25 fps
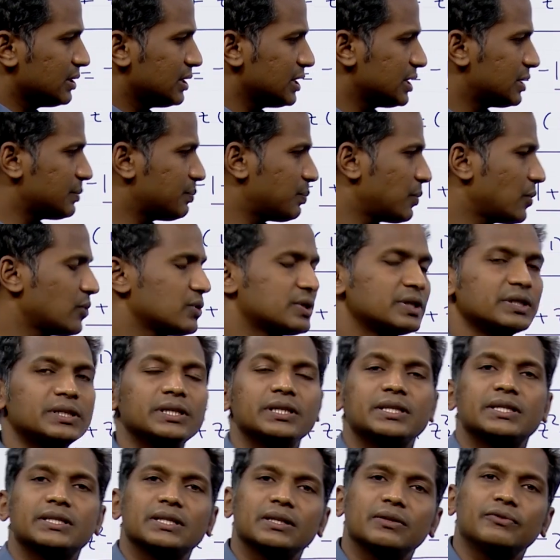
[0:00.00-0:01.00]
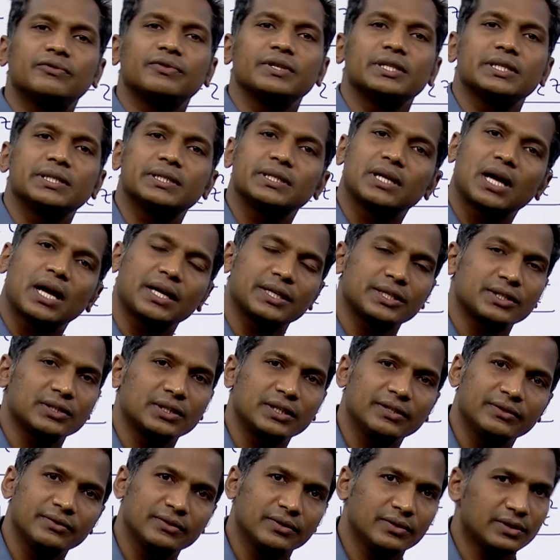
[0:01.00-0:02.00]
this process itself is
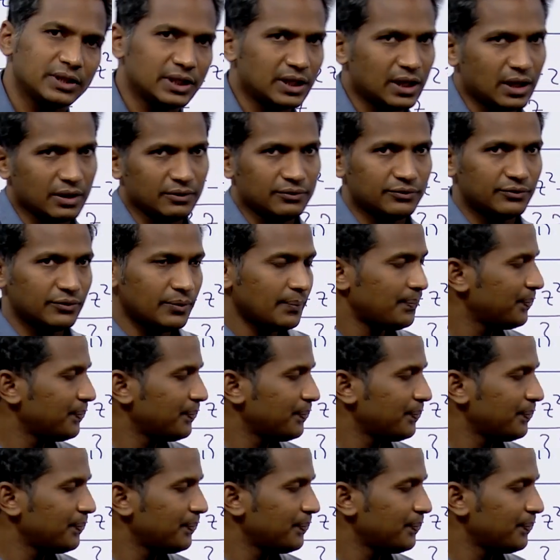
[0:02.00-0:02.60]
actually tough.